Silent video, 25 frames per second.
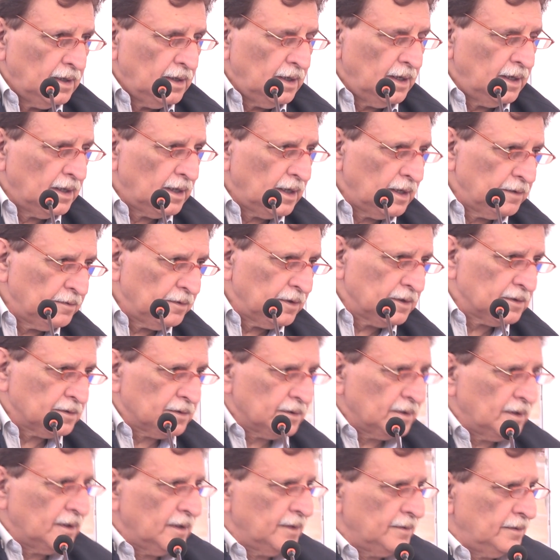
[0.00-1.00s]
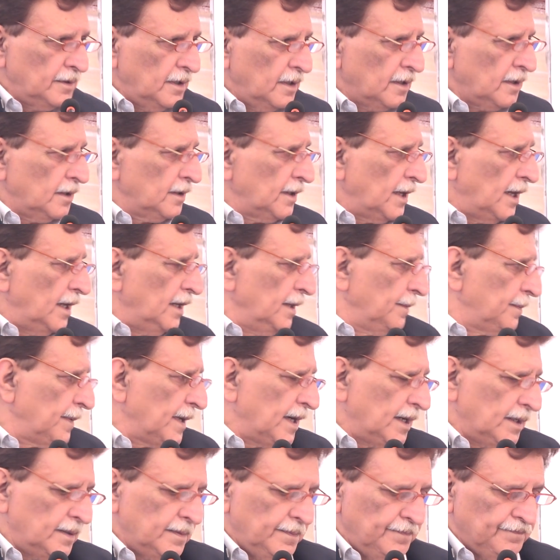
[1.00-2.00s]
and I was there on the
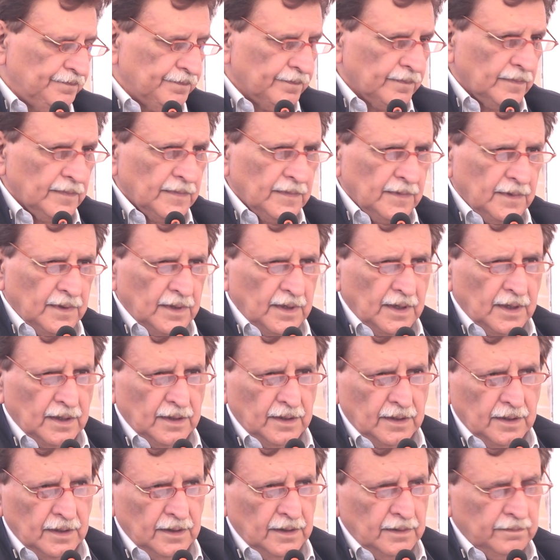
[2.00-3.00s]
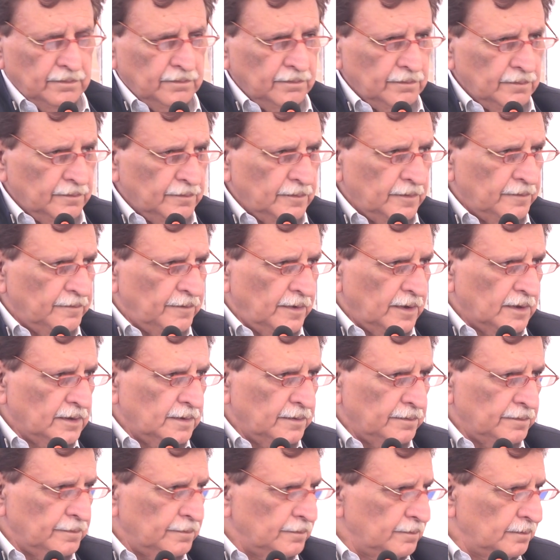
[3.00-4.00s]
helipad and for
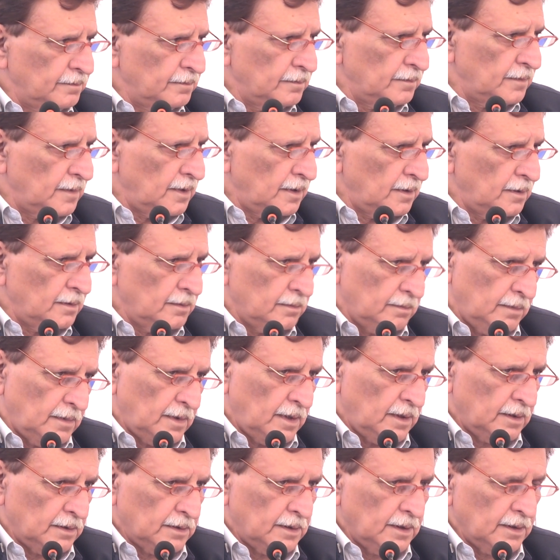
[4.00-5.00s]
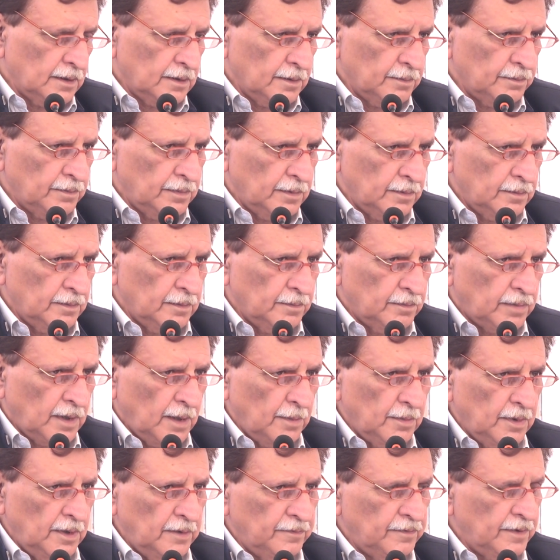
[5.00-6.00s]
the, I think
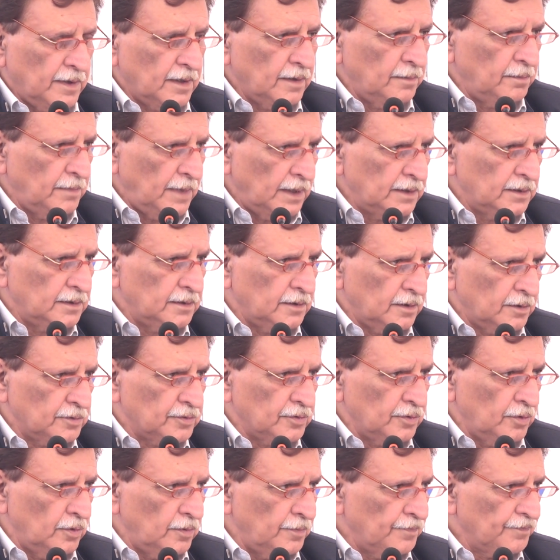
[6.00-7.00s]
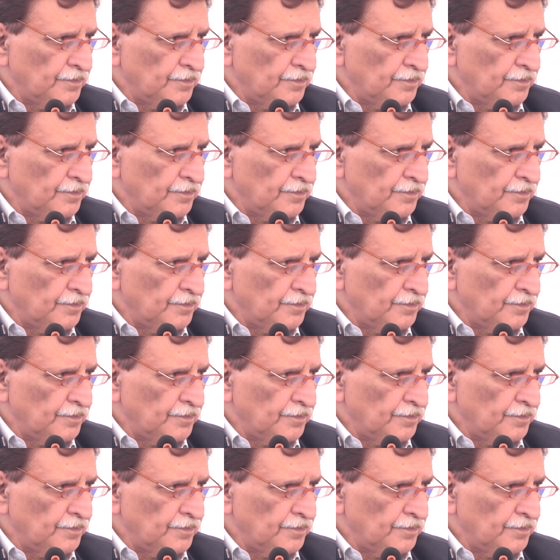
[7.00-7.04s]
probably for a month or so.